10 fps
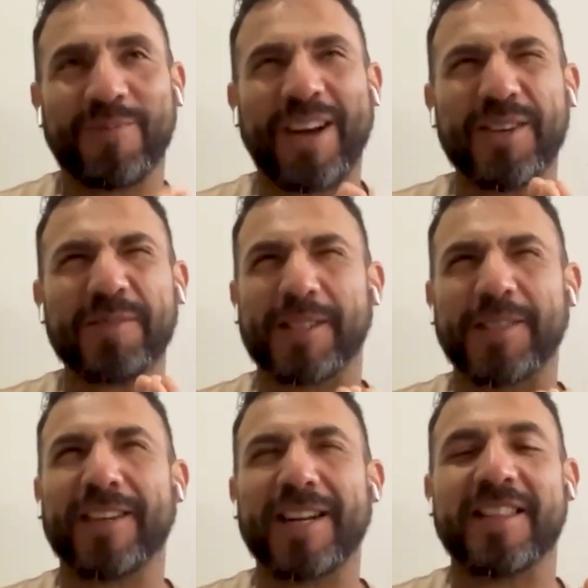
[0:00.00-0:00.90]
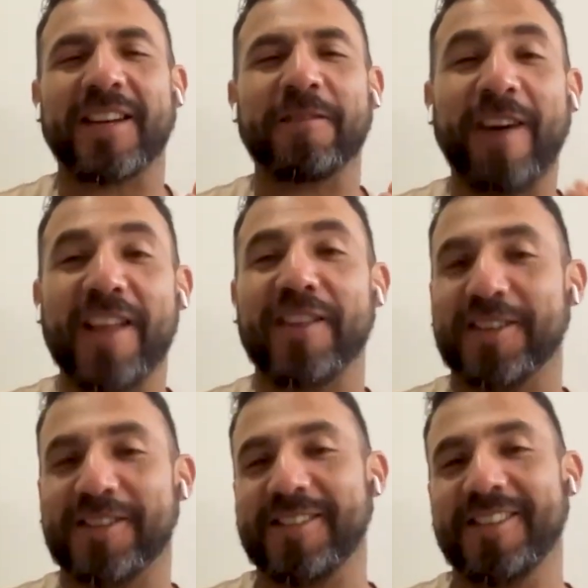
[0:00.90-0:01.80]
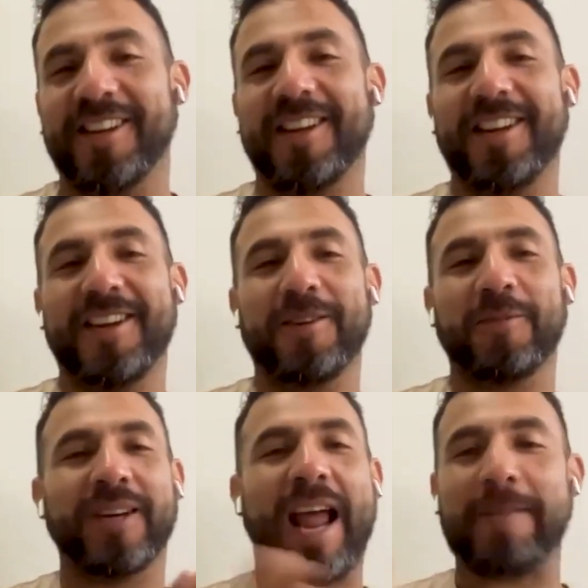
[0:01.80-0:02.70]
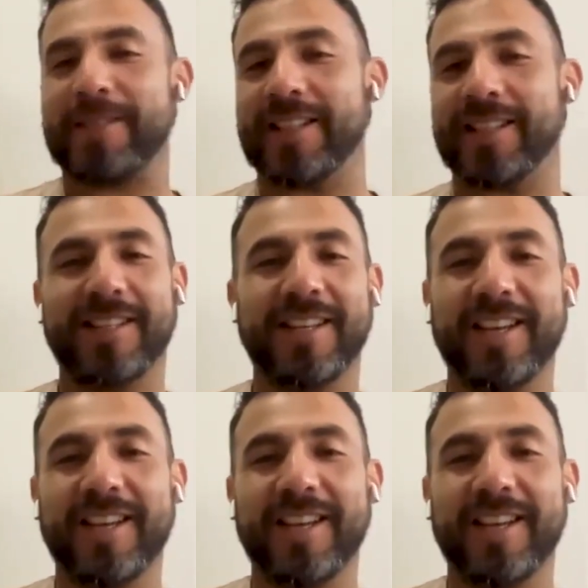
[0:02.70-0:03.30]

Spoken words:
very specifically their fathers were absent.